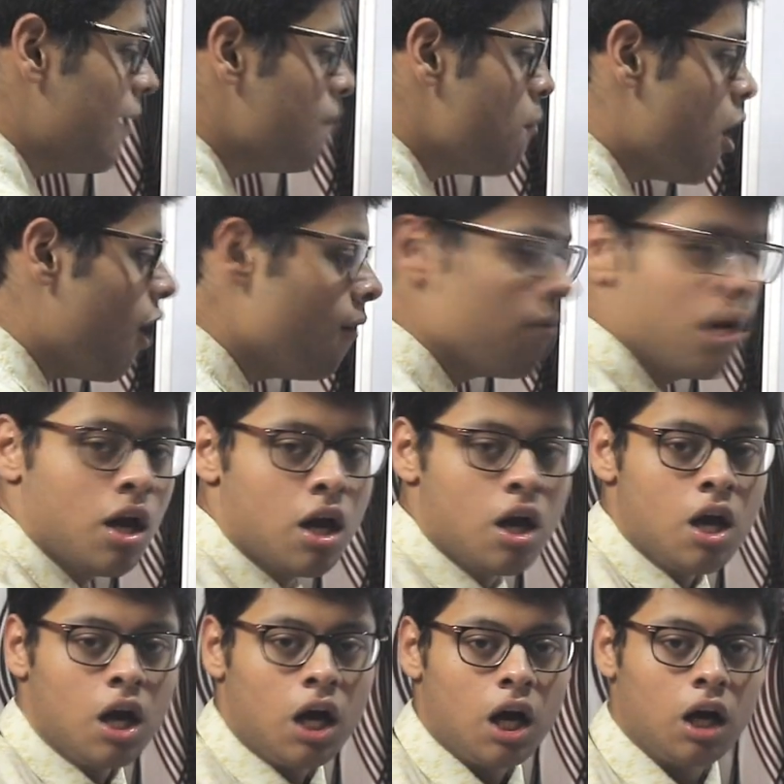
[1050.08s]
Dear mom,
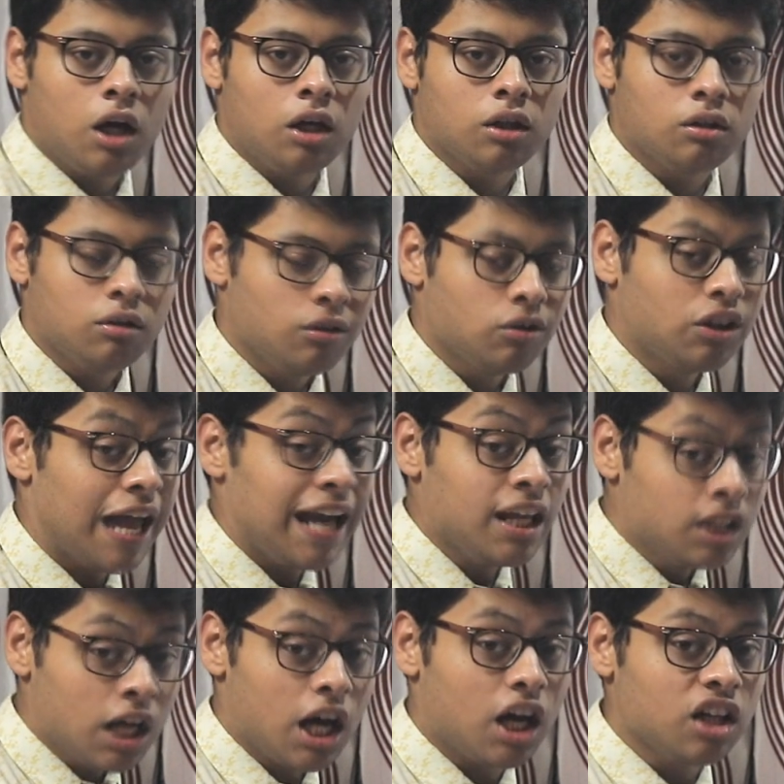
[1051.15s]

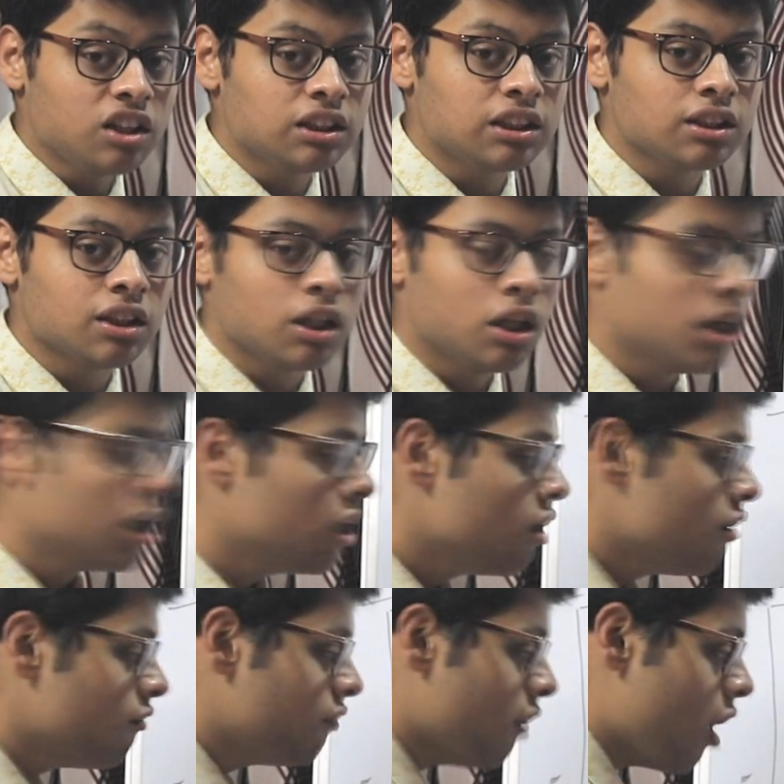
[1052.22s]
tight hugs
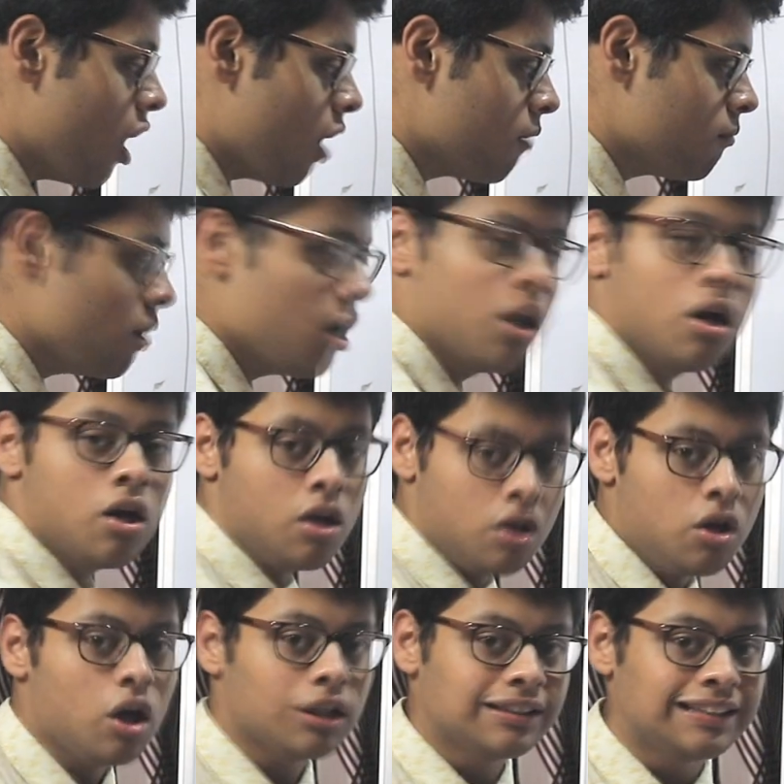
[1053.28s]
from
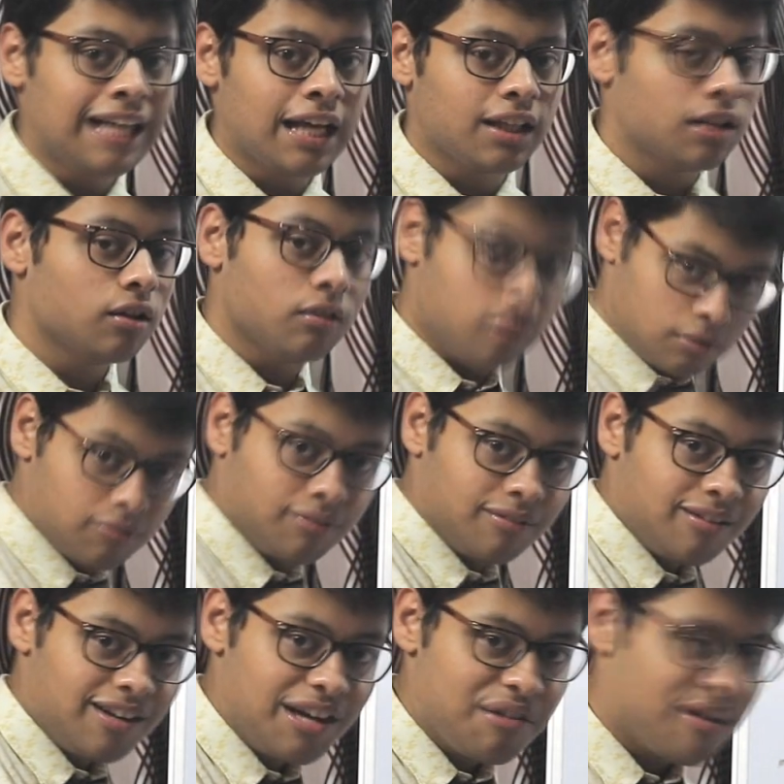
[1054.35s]
your son,
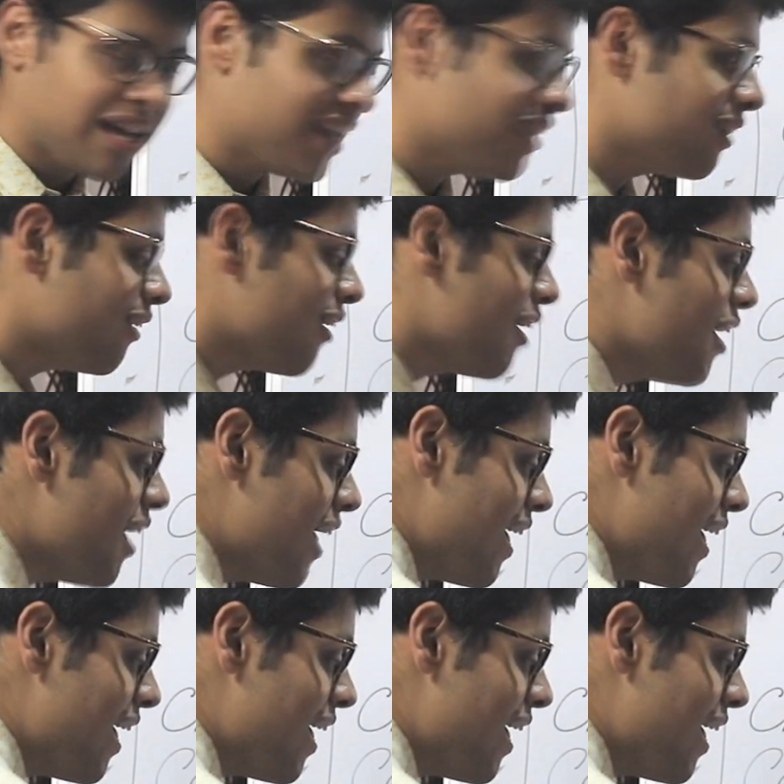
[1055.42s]
right?